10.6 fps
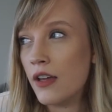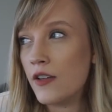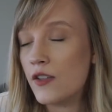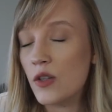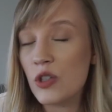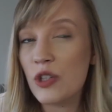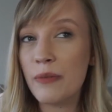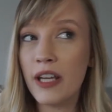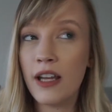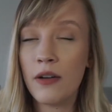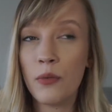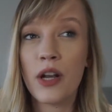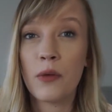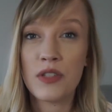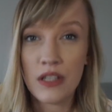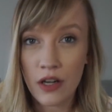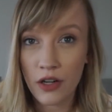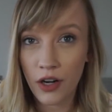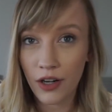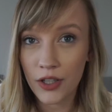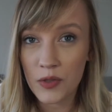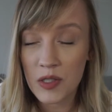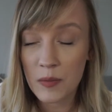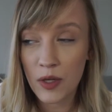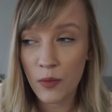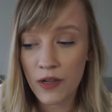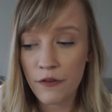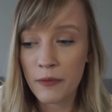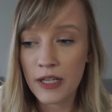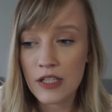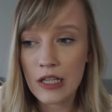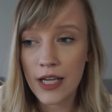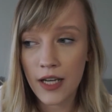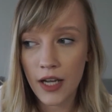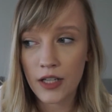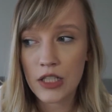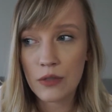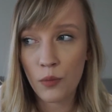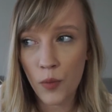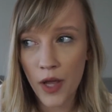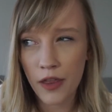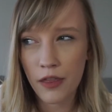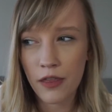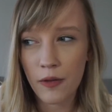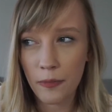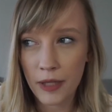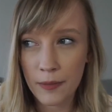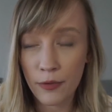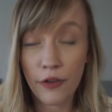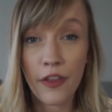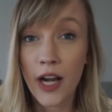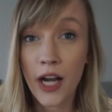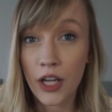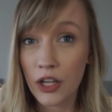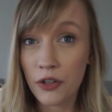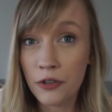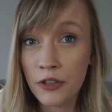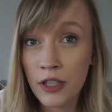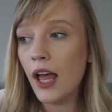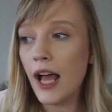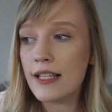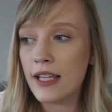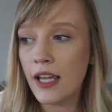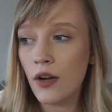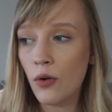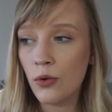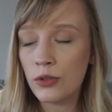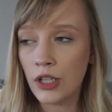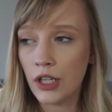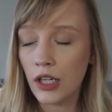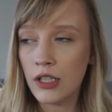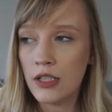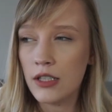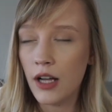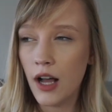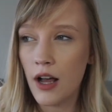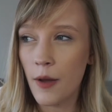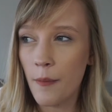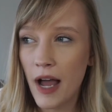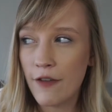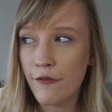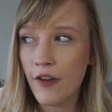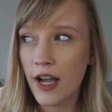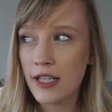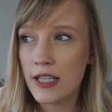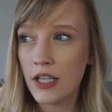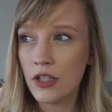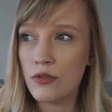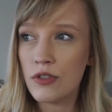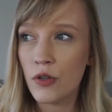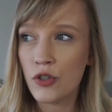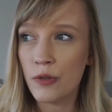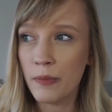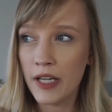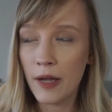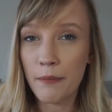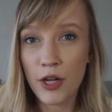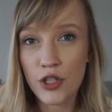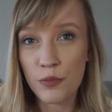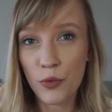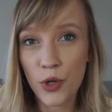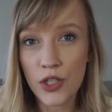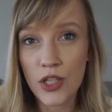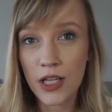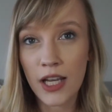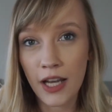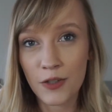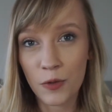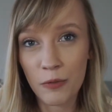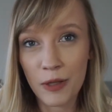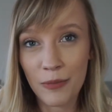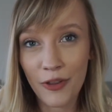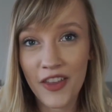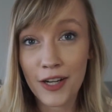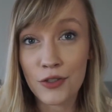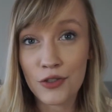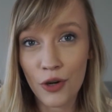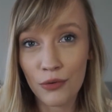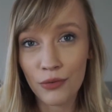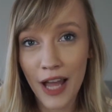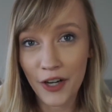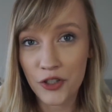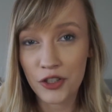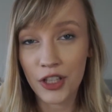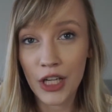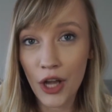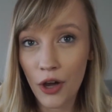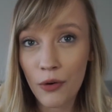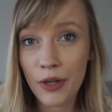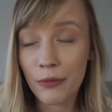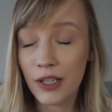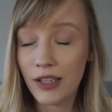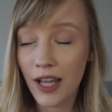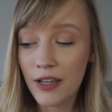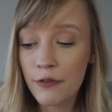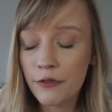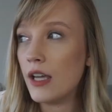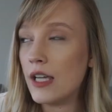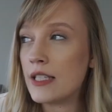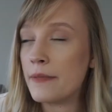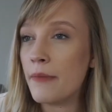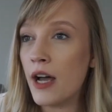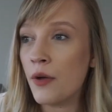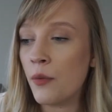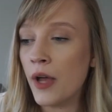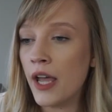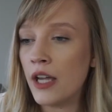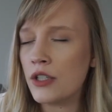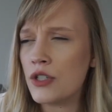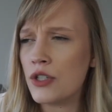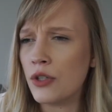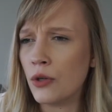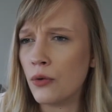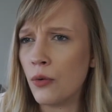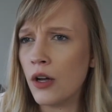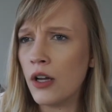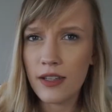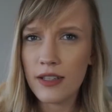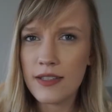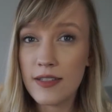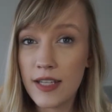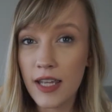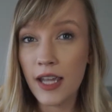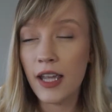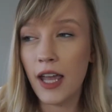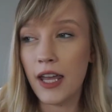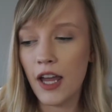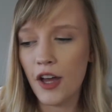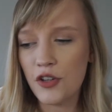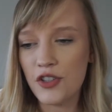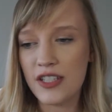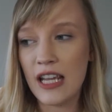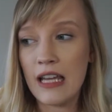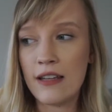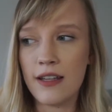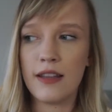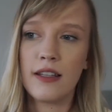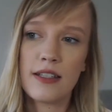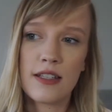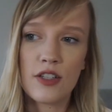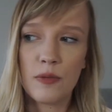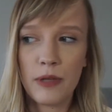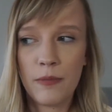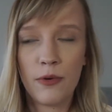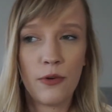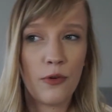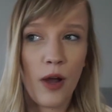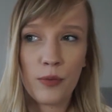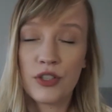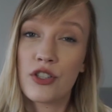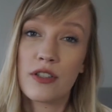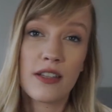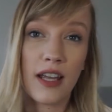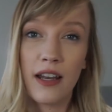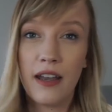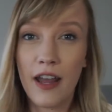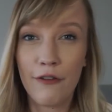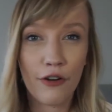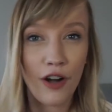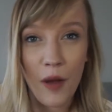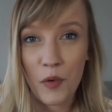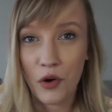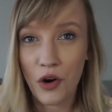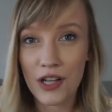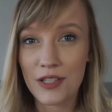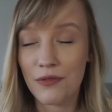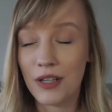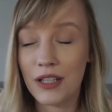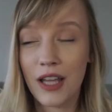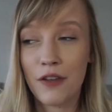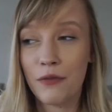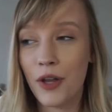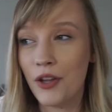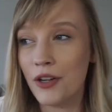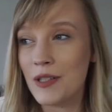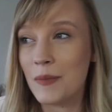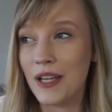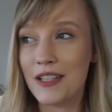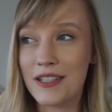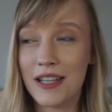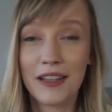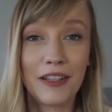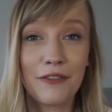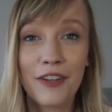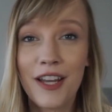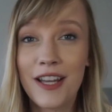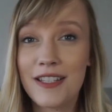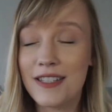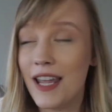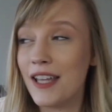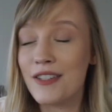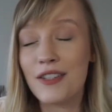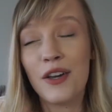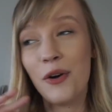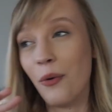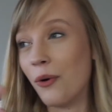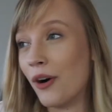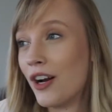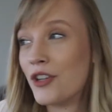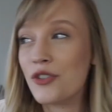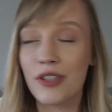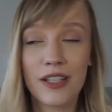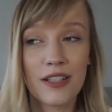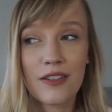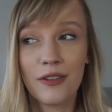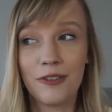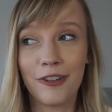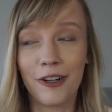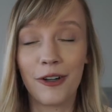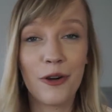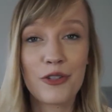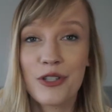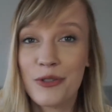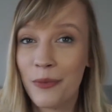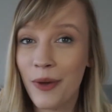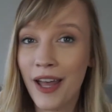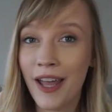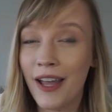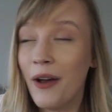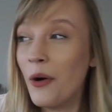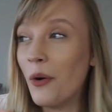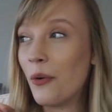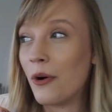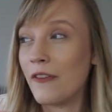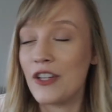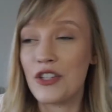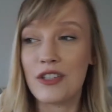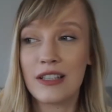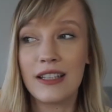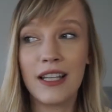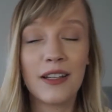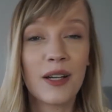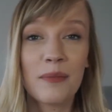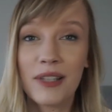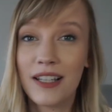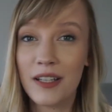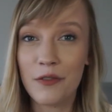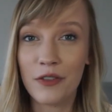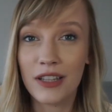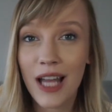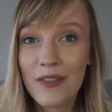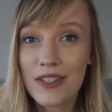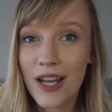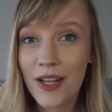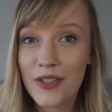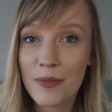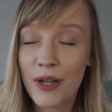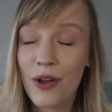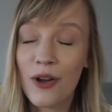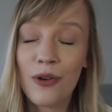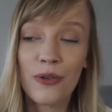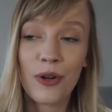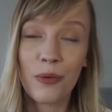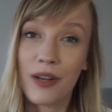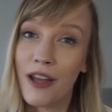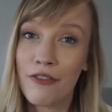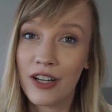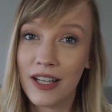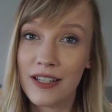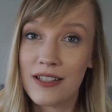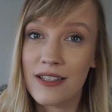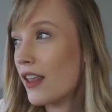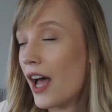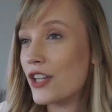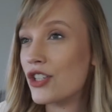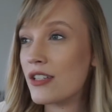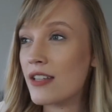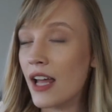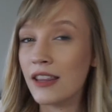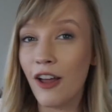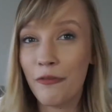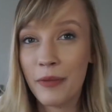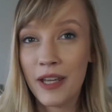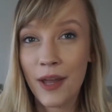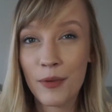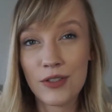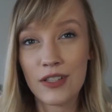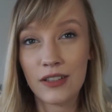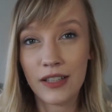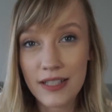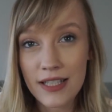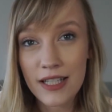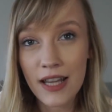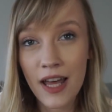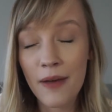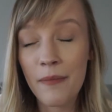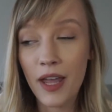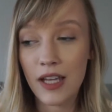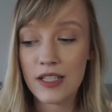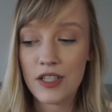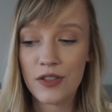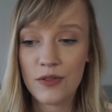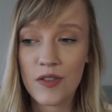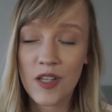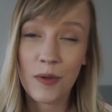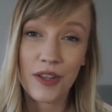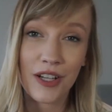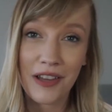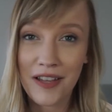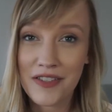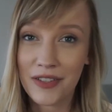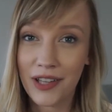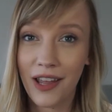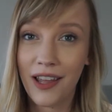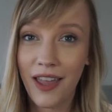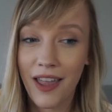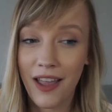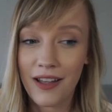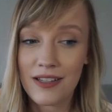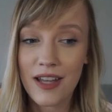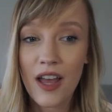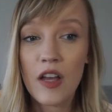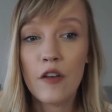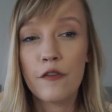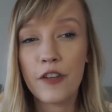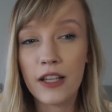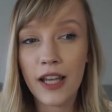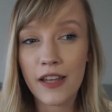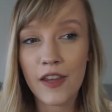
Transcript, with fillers: social media when I was younger used to be a way for me to connect with people that I knew. As I get older, um, I find I use social media much more to connect with people that I don't actually know in real life. It's my way to see and understand and listen to people who I would just like never come across in real life, whether it's because they live states or countries or oceans away or they just lead completely different lifestyles to my own or whatever it is. I just, I love being able to listen to them and to see what their lives are like and feel like